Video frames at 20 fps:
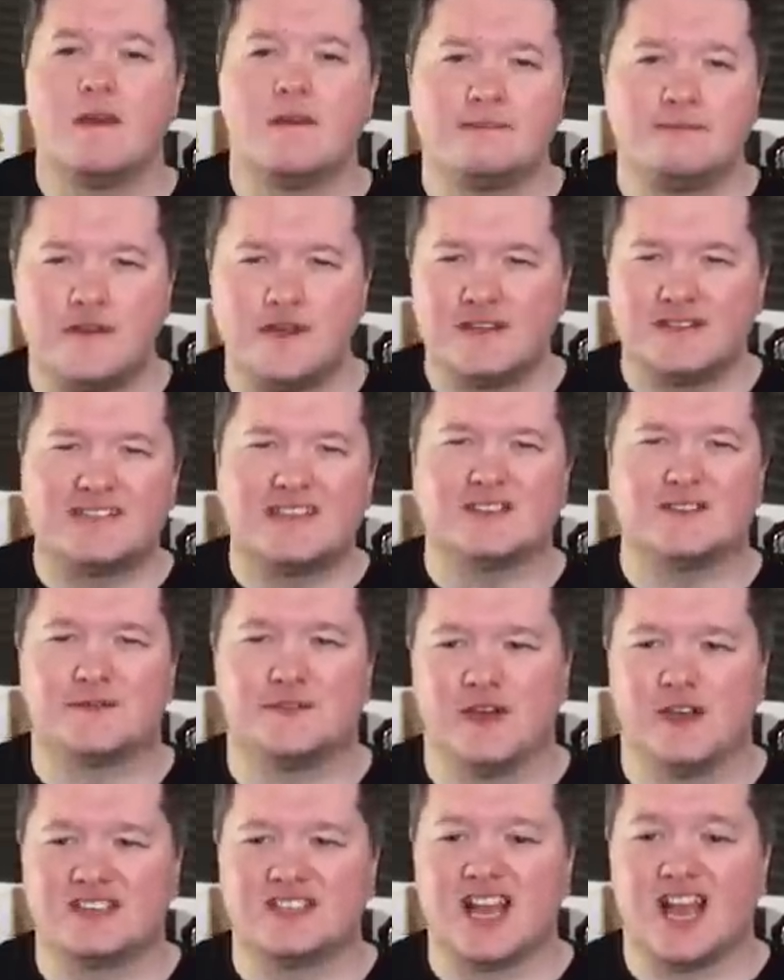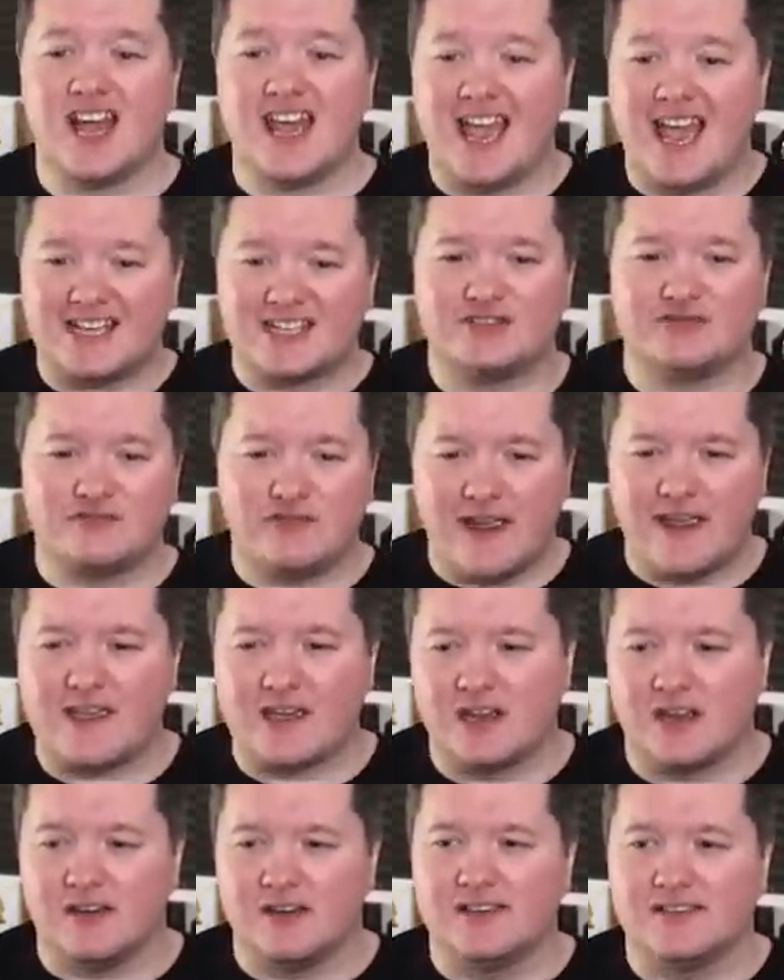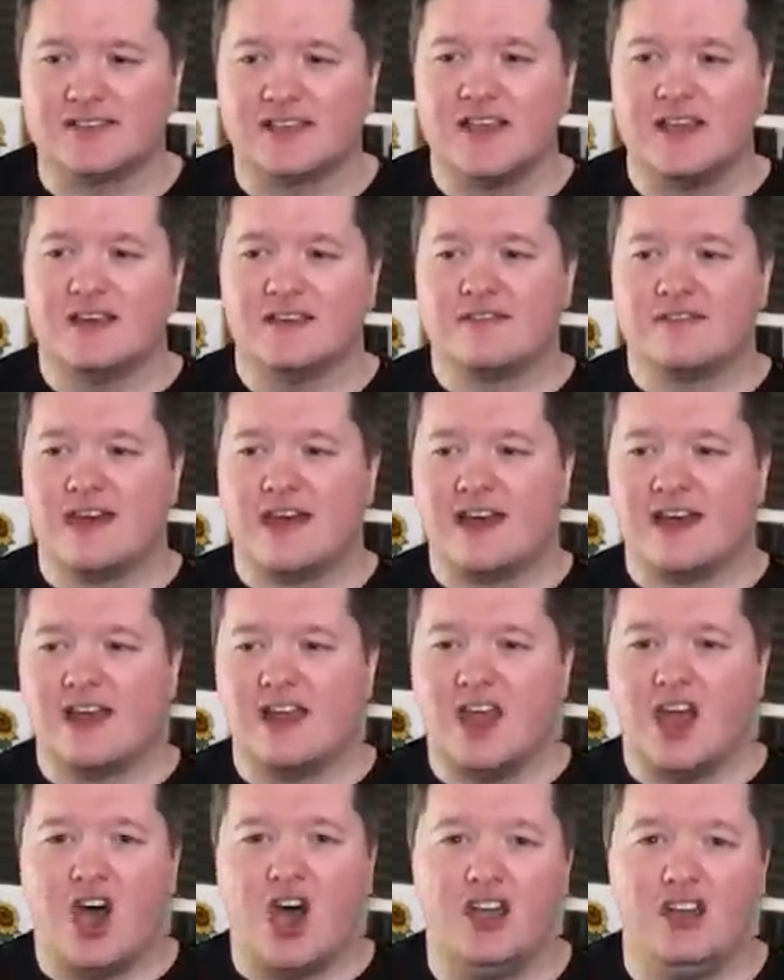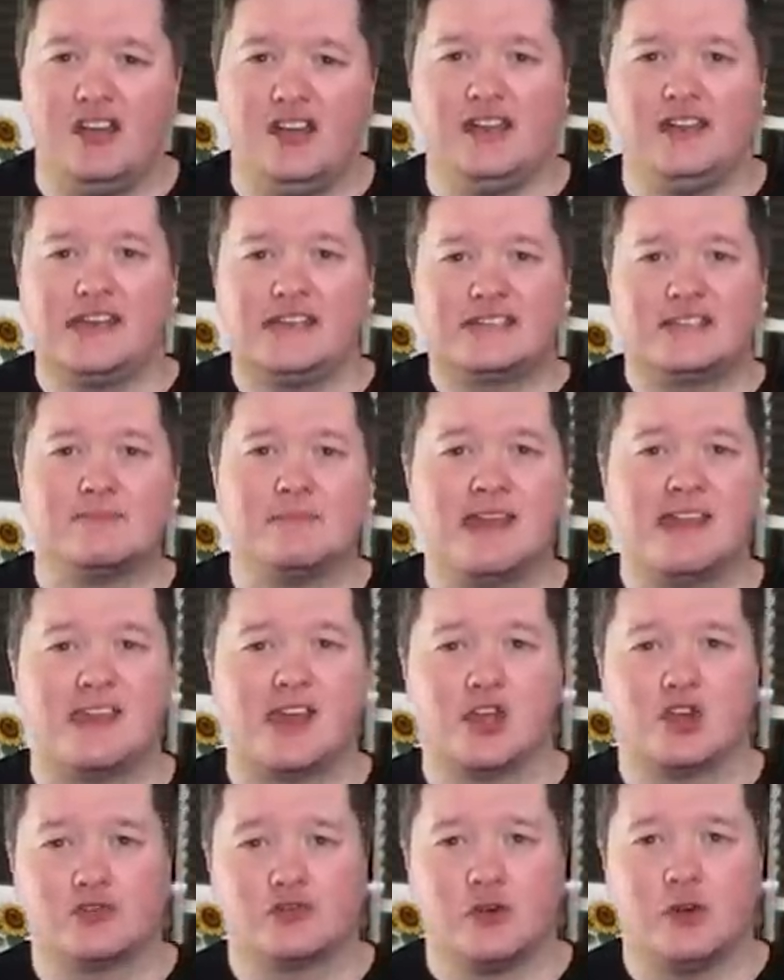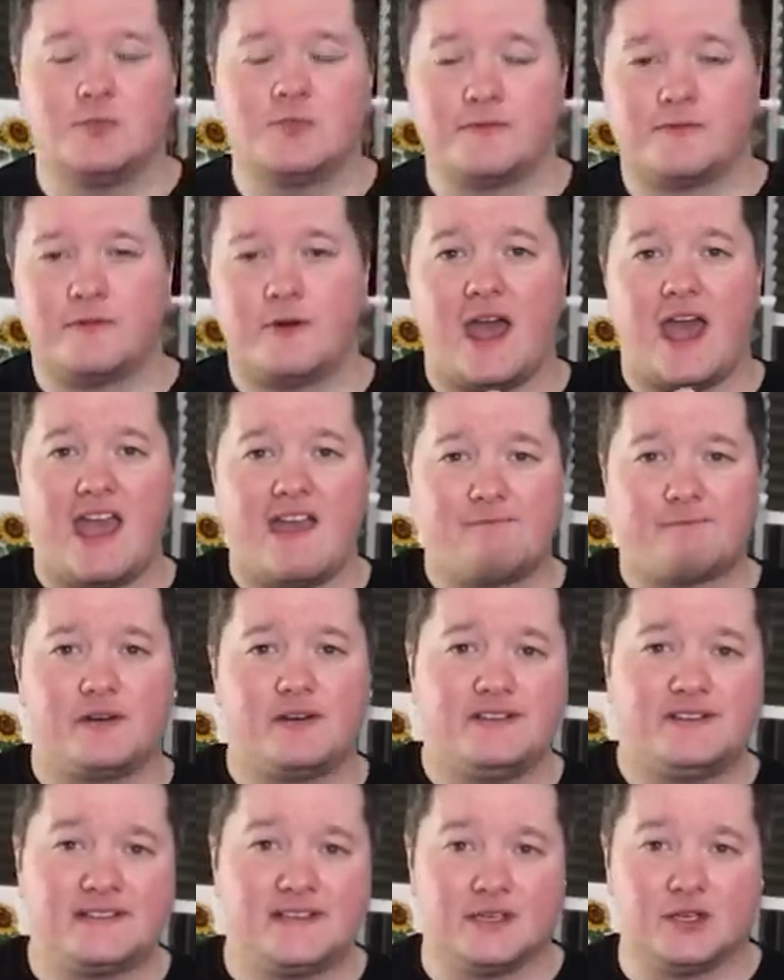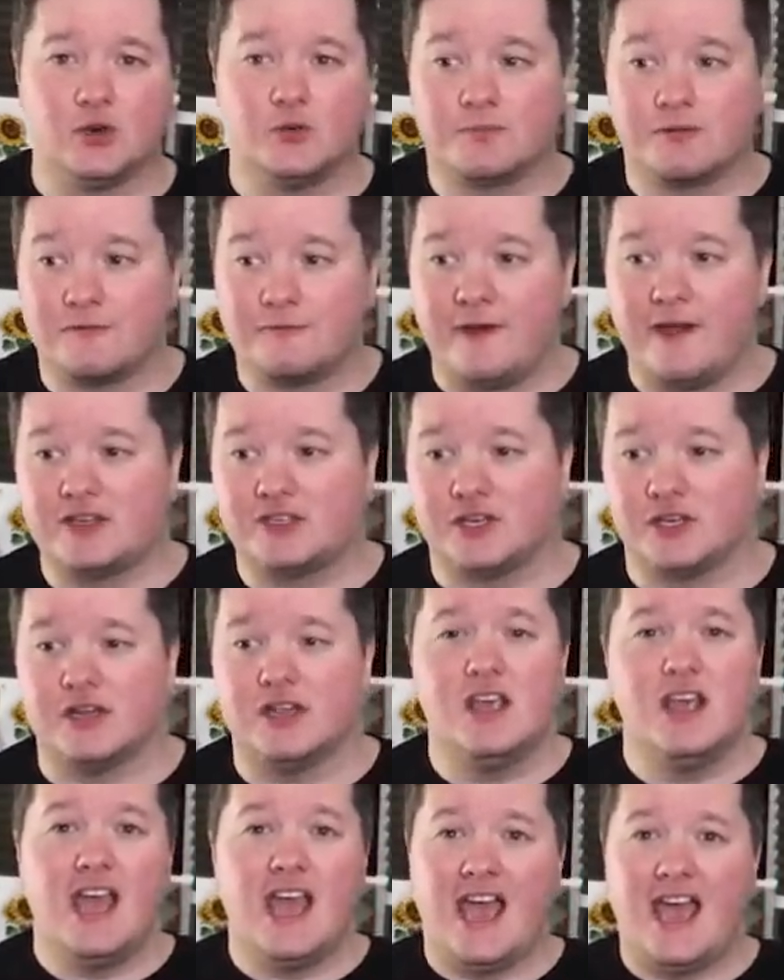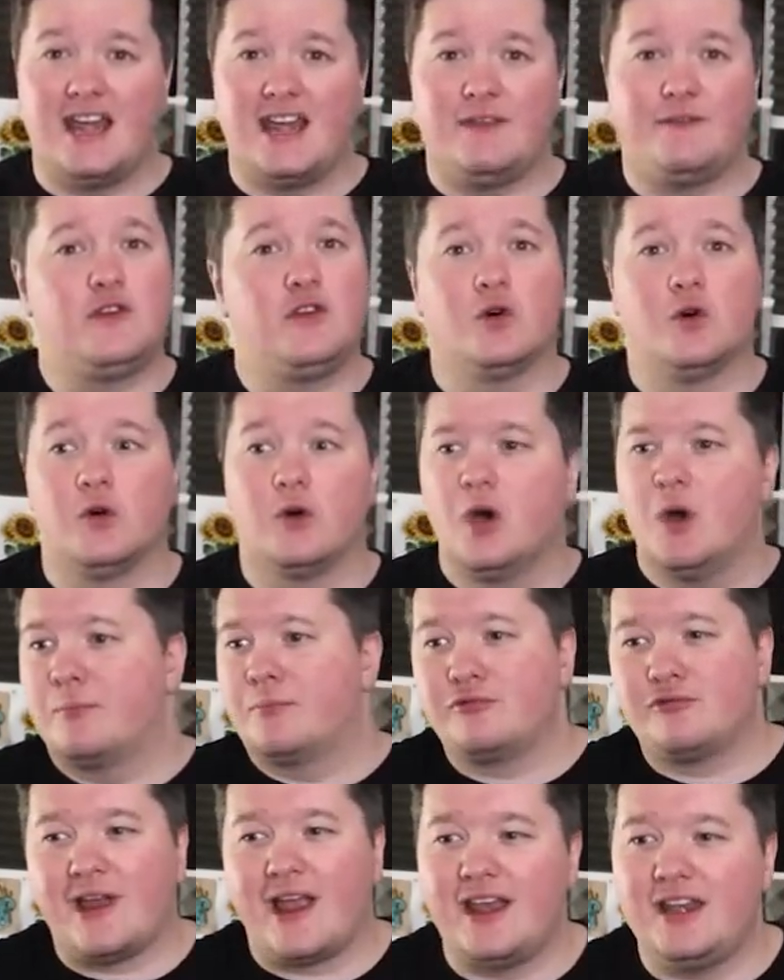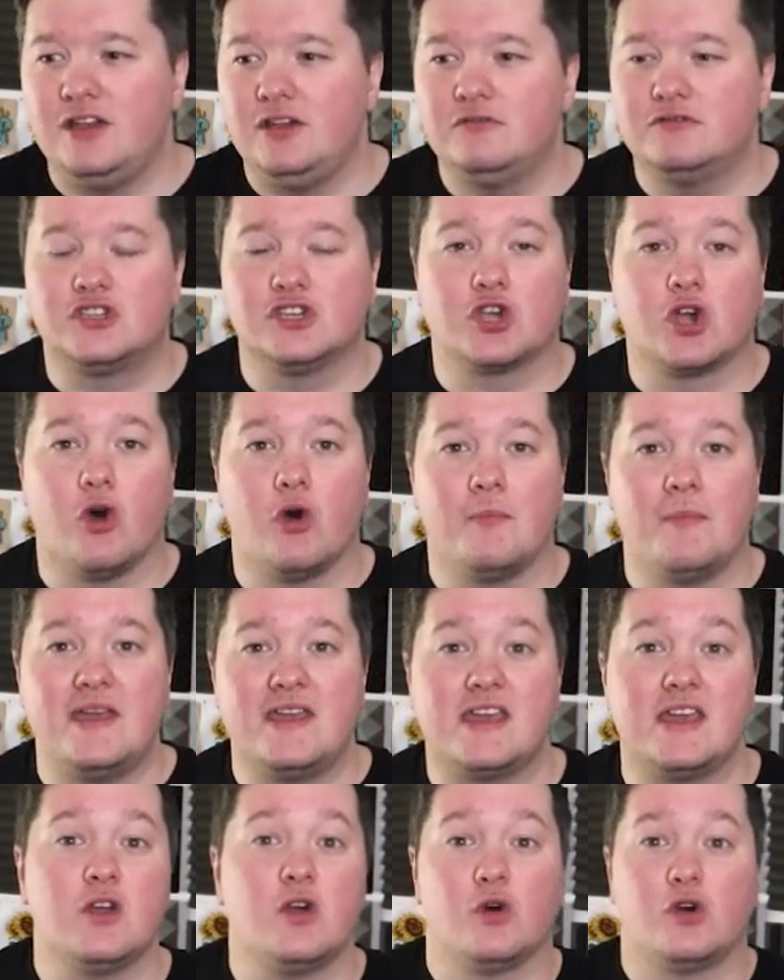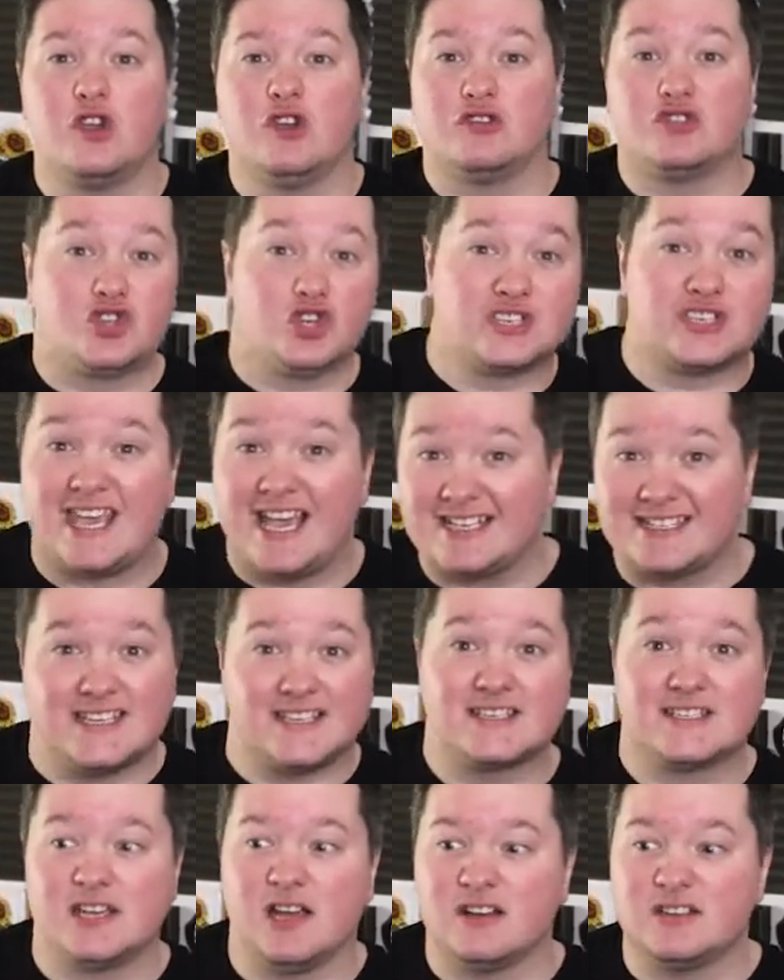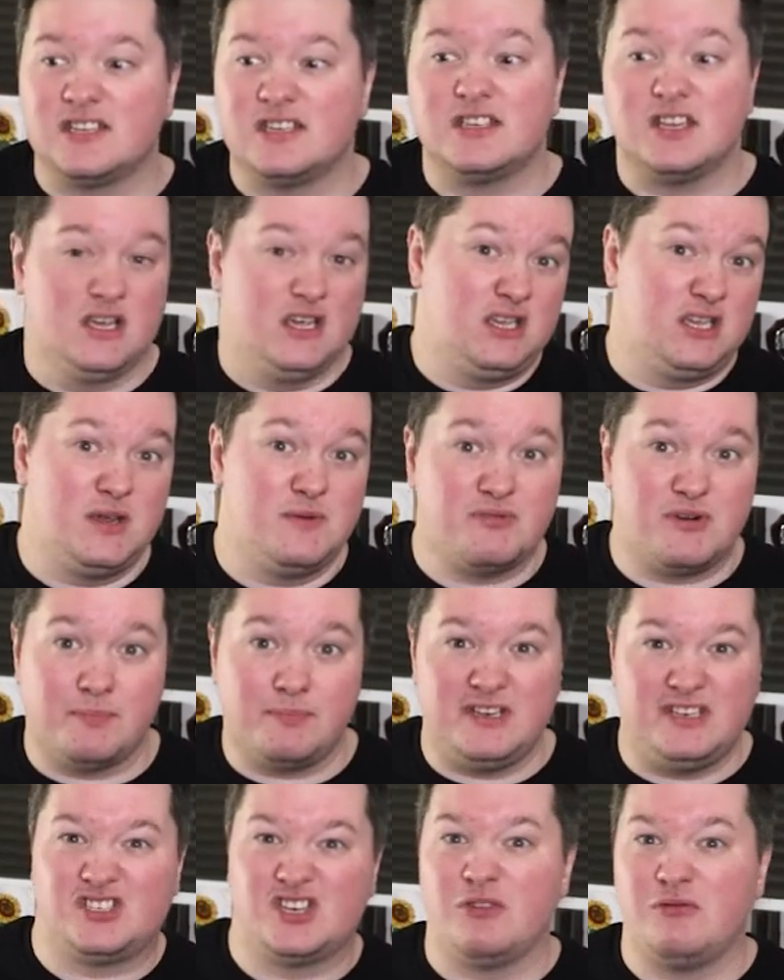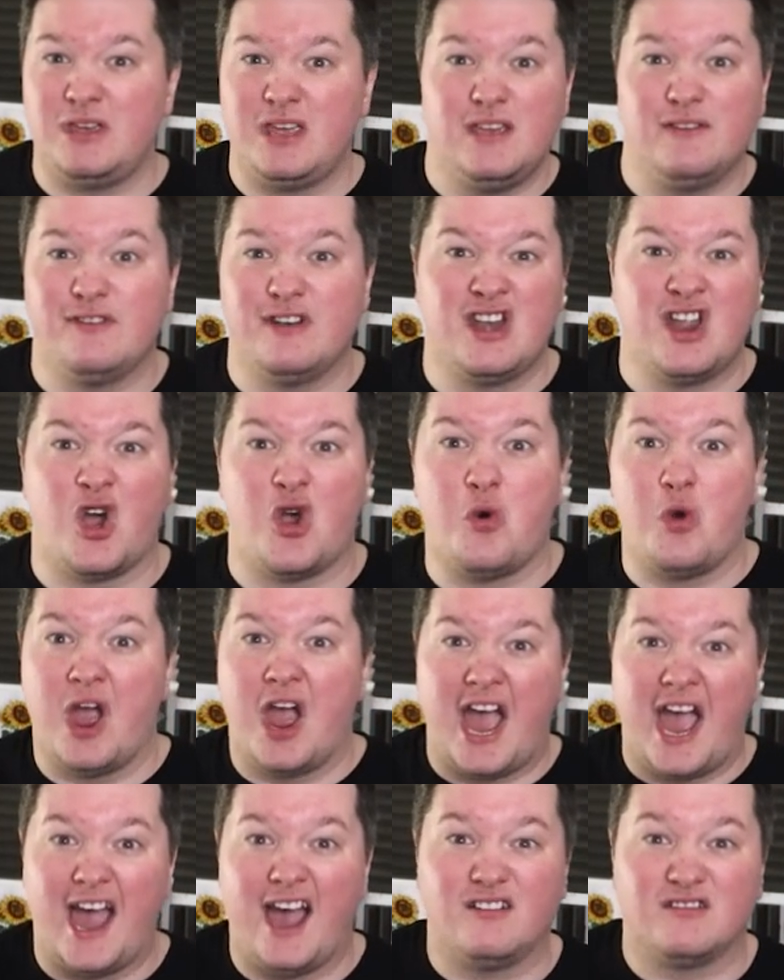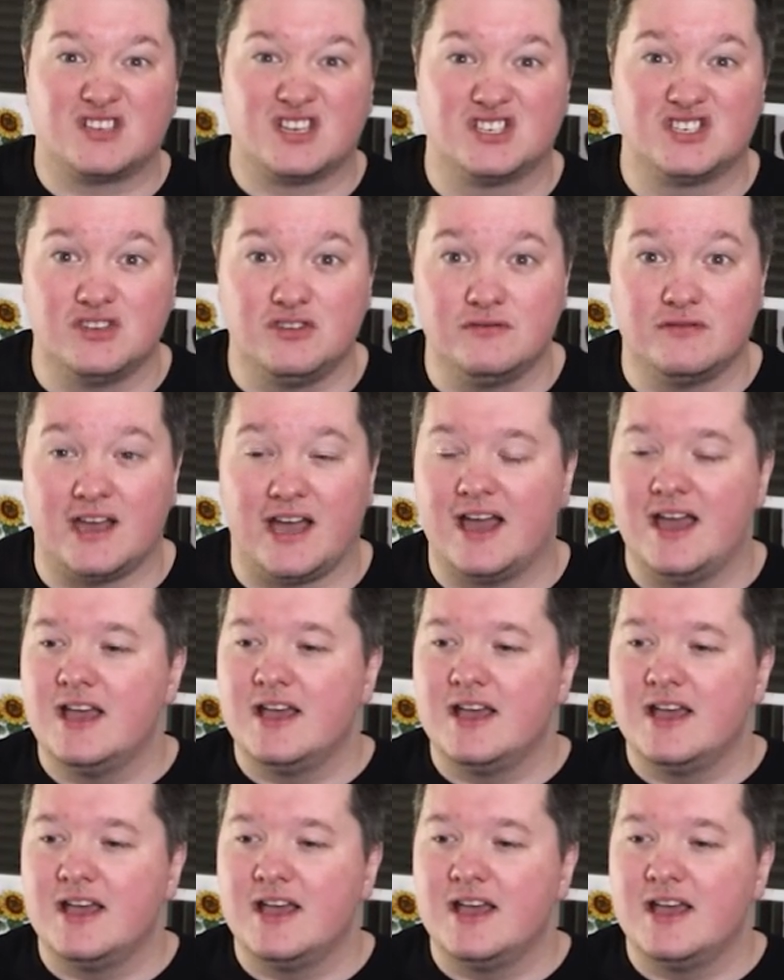First is first, I had to recognize that I needed to make a group for every single profession. And if you're brand new to gold making, or you're just getting started, you probably don't even know how to do that.